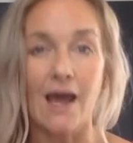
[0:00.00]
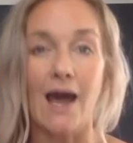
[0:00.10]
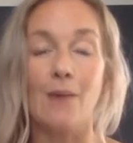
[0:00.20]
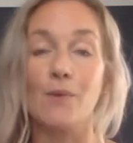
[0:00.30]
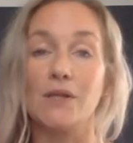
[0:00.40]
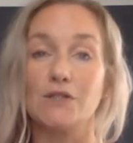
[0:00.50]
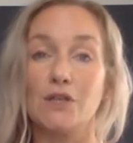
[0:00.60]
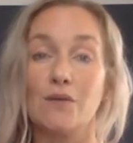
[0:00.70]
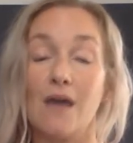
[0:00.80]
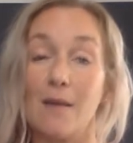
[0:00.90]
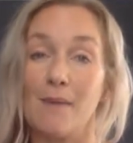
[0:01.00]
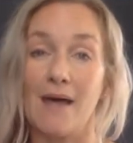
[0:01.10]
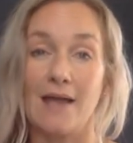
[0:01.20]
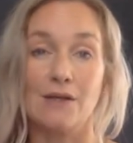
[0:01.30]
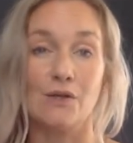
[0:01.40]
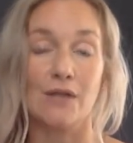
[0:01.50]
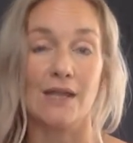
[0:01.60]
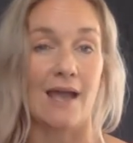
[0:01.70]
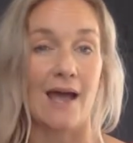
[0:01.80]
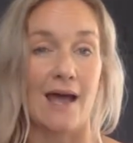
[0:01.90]
And we'll do that by
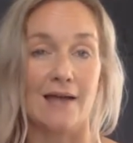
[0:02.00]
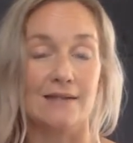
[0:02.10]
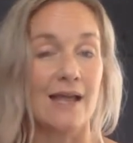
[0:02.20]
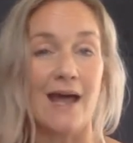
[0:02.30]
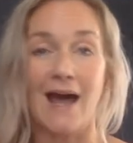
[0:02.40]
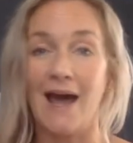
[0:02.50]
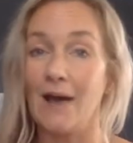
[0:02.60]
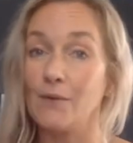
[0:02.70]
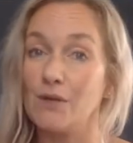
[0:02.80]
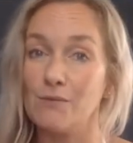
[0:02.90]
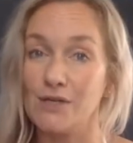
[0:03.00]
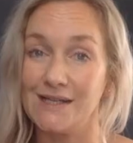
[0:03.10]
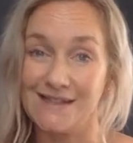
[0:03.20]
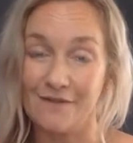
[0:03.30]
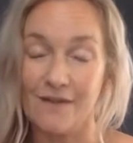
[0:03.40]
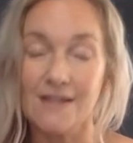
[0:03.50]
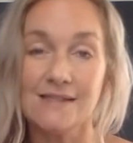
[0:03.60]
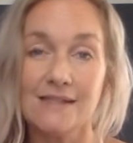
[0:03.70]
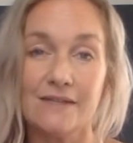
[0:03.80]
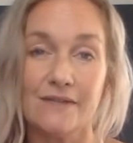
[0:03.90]
looking at how your money's
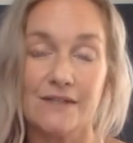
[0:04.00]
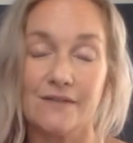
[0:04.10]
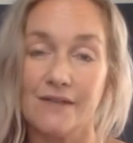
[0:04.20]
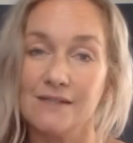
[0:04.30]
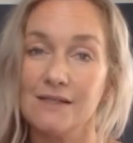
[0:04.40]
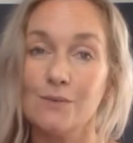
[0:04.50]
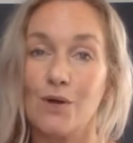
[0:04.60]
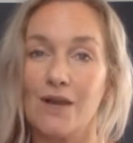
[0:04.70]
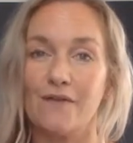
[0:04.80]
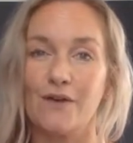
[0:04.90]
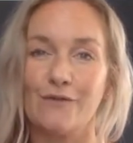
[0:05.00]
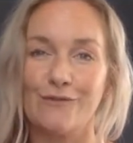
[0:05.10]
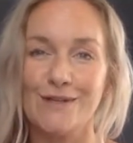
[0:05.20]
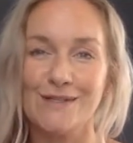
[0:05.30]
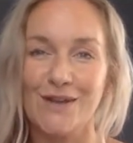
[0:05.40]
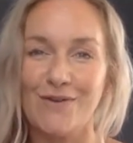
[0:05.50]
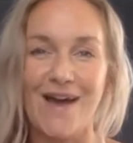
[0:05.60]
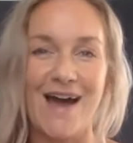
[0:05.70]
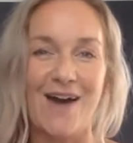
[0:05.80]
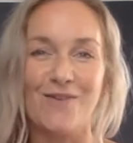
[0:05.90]
invested, if it's invested, what level of risk you're
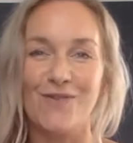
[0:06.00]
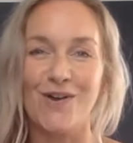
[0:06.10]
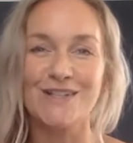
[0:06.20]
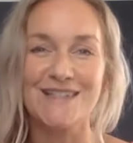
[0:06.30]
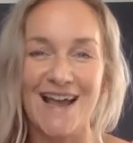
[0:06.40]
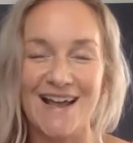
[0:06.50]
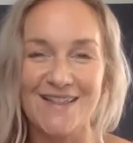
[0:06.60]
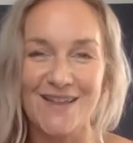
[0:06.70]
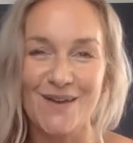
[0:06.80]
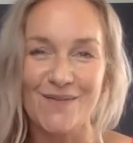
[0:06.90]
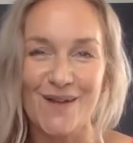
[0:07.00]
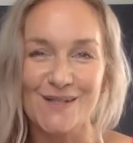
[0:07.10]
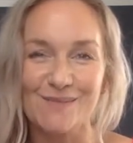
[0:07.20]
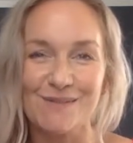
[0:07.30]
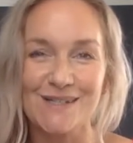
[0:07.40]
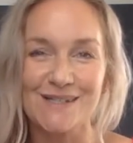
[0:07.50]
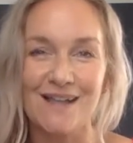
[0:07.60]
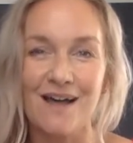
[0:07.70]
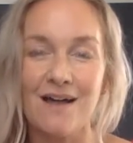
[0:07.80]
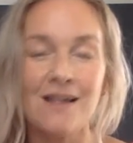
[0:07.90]
at, how volatile the investments
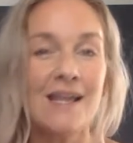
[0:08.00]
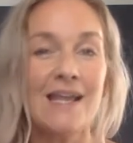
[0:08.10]
are.